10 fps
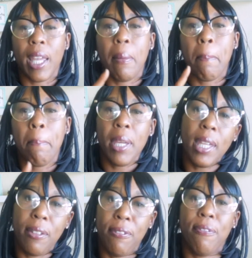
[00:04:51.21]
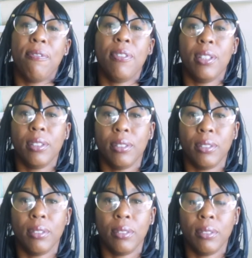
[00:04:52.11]
and beef
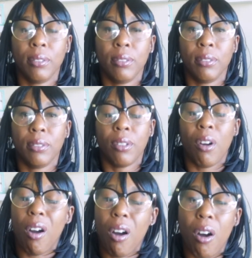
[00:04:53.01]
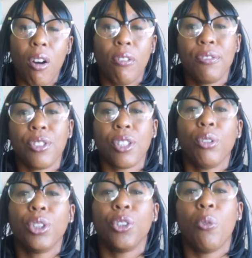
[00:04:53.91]
off
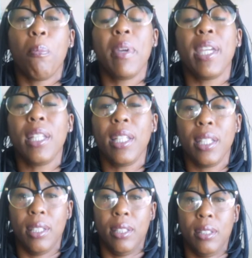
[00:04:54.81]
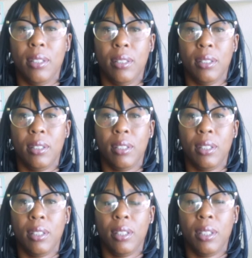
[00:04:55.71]
social media.
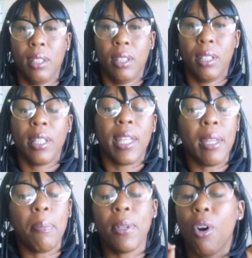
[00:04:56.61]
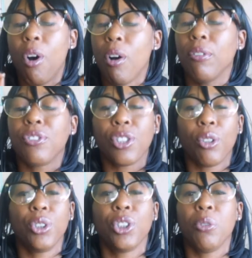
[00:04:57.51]
Keep it off
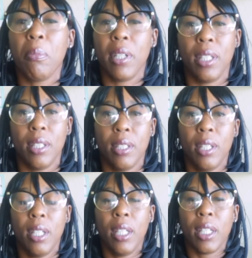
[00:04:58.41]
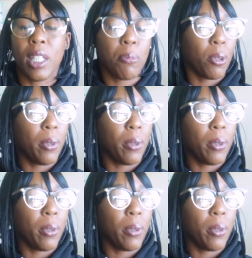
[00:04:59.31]
social media. Keep your